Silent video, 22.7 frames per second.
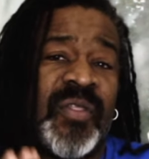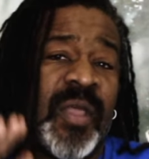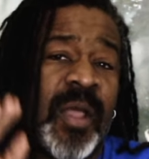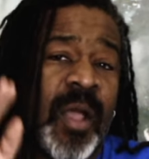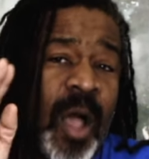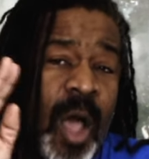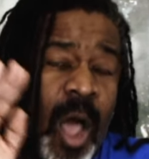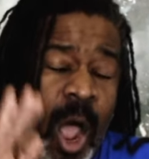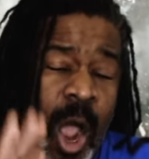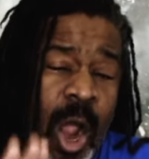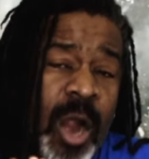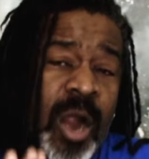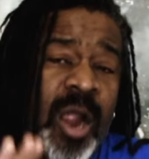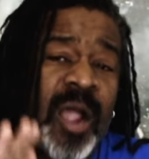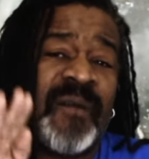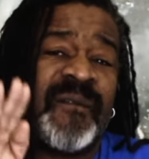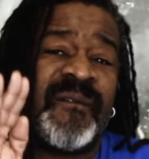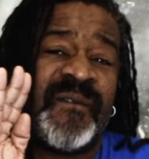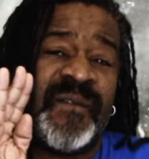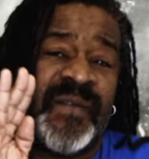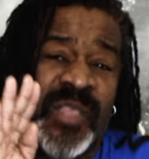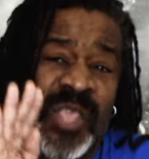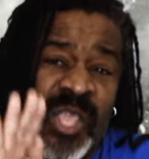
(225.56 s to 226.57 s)
there are
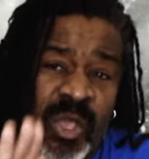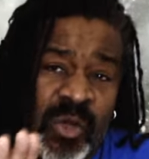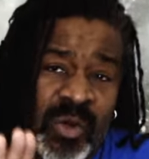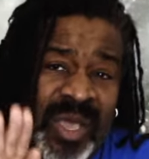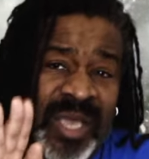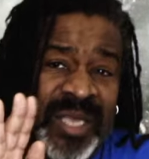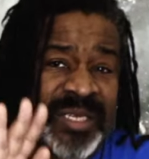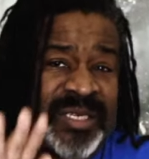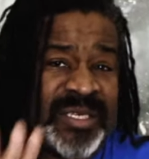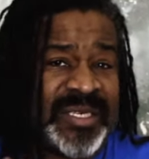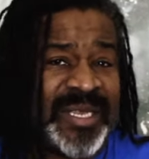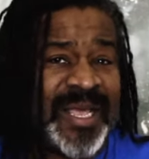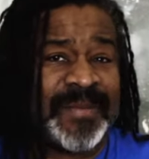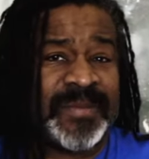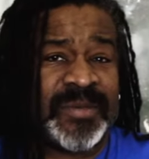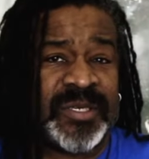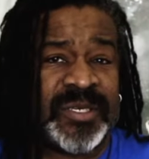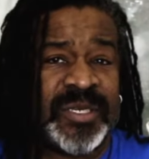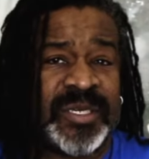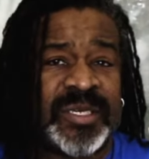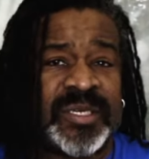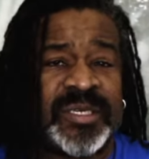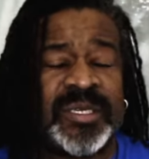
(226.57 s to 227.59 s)
a few
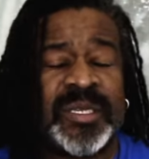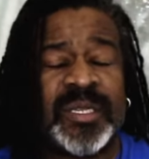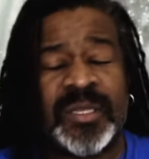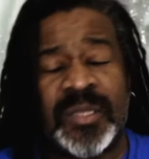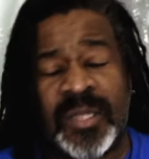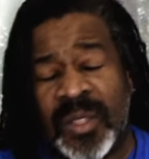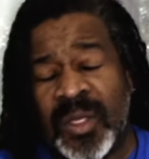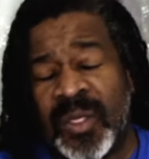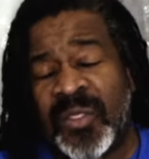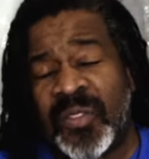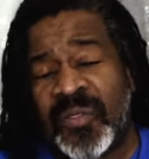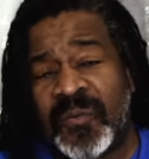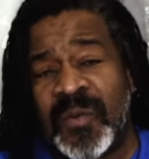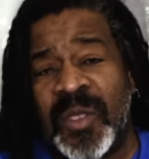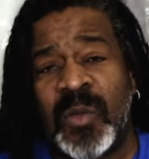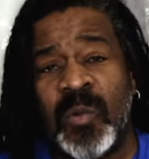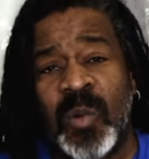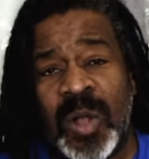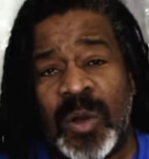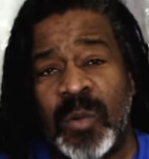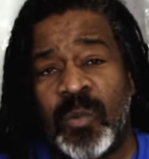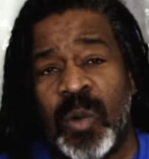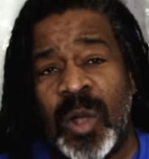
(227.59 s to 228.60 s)
exceptions to the
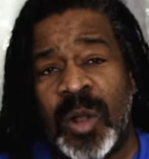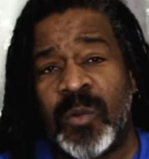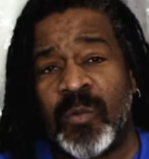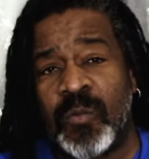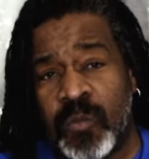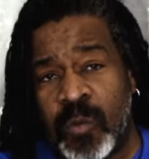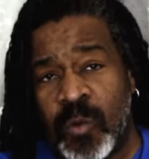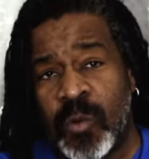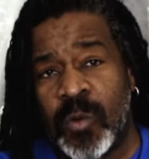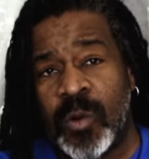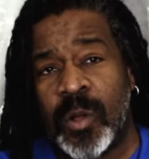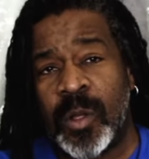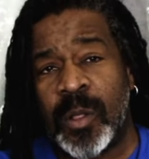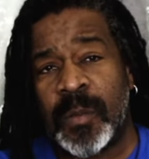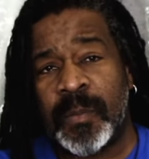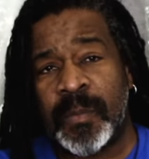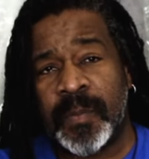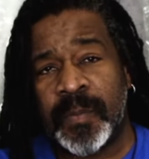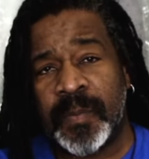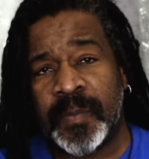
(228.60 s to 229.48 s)
3-1-1 rule.